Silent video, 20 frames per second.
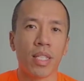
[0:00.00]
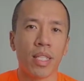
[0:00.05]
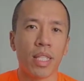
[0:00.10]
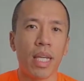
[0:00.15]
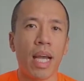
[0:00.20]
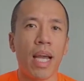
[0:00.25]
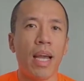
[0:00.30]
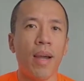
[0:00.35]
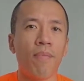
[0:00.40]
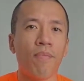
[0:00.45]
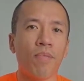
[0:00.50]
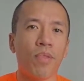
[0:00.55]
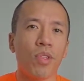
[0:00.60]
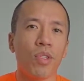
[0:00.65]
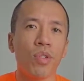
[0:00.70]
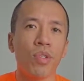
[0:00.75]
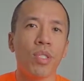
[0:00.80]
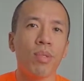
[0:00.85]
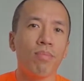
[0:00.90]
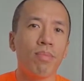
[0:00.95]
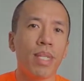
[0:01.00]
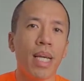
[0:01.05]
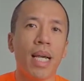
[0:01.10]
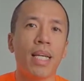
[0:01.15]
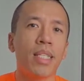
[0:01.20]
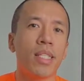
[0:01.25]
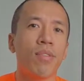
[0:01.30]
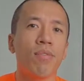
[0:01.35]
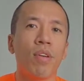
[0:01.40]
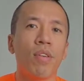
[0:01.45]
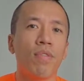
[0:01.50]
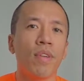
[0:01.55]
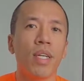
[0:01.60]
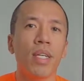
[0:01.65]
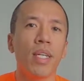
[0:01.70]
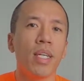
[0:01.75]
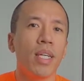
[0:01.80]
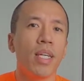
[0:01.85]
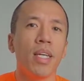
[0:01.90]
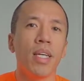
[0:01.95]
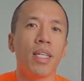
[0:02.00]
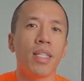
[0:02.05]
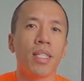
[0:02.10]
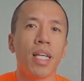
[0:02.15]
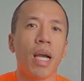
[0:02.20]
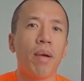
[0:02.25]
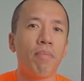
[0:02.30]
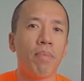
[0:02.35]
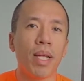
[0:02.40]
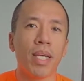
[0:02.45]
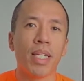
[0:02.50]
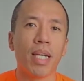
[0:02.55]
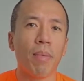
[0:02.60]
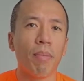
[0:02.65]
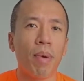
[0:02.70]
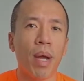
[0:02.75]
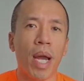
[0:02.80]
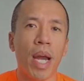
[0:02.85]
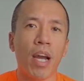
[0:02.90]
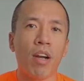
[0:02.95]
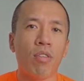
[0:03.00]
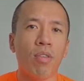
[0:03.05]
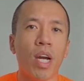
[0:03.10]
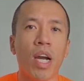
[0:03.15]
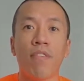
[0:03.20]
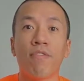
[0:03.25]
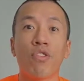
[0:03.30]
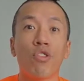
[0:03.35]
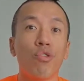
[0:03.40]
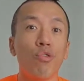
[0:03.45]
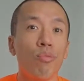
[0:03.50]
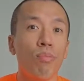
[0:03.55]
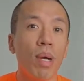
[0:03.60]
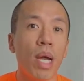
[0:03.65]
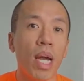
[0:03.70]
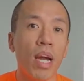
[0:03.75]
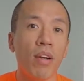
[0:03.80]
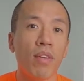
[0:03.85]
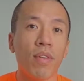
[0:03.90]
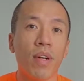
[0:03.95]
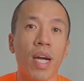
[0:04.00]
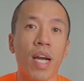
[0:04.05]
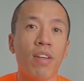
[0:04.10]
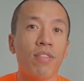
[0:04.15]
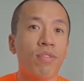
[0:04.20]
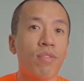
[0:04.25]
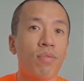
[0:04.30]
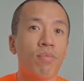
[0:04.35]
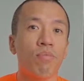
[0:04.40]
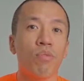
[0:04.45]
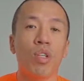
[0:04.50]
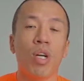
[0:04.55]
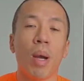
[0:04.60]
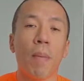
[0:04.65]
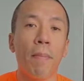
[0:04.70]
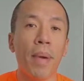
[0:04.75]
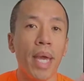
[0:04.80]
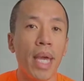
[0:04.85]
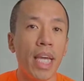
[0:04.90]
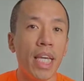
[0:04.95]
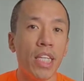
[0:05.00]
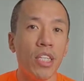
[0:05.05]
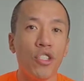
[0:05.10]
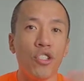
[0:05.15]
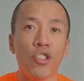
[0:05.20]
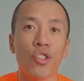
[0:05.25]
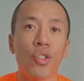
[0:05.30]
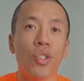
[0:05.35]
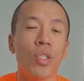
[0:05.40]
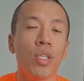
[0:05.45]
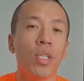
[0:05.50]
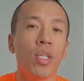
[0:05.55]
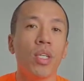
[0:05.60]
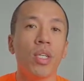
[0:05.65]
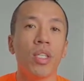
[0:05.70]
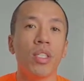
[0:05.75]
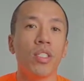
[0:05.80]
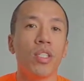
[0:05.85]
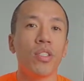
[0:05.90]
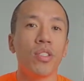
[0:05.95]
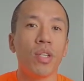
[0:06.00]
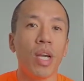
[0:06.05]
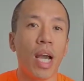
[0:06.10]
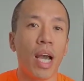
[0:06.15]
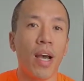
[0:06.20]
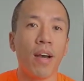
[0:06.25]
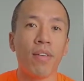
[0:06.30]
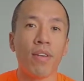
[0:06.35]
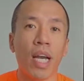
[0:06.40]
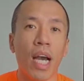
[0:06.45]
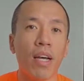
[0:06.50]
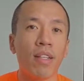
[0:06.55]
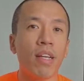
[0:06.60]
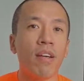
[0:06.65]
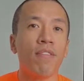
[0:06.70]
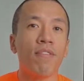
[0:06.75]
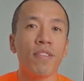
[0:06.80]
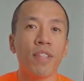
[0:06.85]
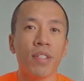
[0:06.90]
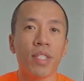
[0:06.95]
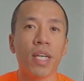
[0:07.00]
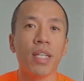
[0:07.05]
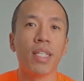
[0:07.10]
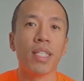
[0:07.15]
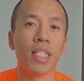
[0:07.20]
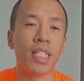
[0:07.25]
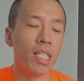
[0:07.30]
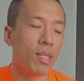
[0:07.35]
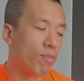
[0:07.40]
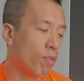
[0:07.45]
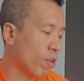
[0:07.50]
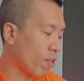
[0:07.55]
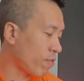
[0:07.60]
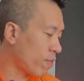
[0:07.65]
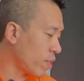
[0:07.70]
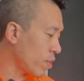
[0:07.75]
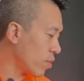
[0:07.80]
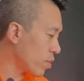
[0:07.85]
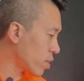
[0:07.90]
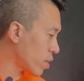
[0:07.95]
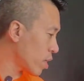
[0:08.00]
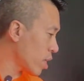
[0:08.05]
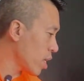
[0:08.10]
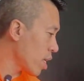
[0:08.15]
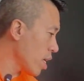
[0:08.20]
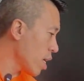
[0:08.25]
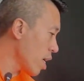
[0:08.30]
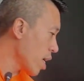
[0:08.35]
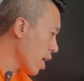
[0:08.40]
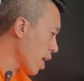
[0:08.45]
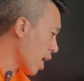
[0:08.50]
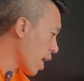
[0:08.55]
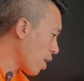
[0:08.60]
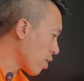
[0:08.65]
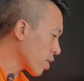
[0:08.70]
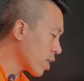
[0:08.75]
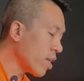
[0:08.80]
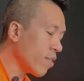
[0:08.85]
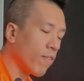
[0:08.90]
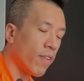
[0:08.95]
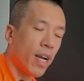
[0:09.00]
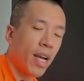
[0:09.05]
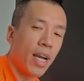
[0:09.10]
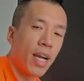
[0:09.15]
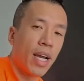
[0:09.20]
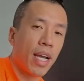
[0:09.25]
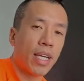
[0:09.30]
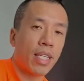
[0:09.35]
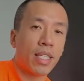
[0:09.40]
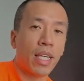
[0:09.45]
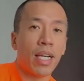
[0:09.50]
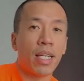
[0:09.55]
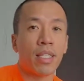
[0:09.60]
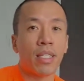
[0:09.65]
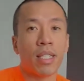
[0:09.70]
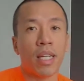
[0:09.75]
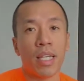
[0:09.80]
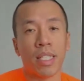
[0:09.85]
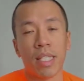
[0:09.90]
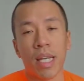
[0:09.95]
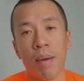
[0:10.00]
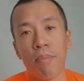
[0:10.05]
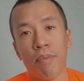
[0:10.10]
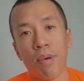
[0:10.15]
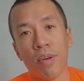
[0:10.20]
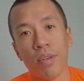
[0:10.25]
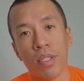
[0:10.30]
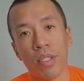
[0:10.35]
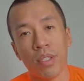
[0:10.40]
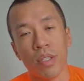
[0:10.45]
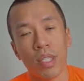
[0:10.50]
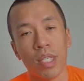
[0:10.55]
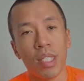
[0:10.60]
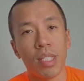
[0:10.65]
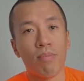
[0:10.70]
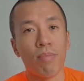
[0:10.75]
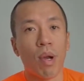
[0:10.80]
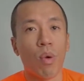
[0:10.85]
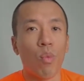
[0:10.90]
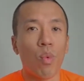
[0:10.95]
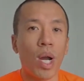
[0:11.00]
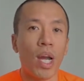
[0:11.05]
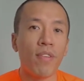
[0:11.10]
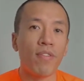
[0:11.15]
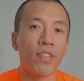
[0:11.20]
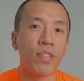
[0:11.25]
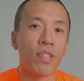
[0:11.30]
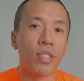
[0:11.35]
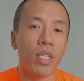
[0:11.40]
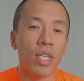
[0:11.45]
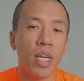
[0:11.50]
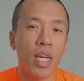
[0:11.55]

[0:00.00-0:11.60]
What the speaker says: and do some testing with it. Type like a paragraph, 2 paragraphs, a page, just to how that feels, how the keyboard feels. I'll give an example. So this is my wife's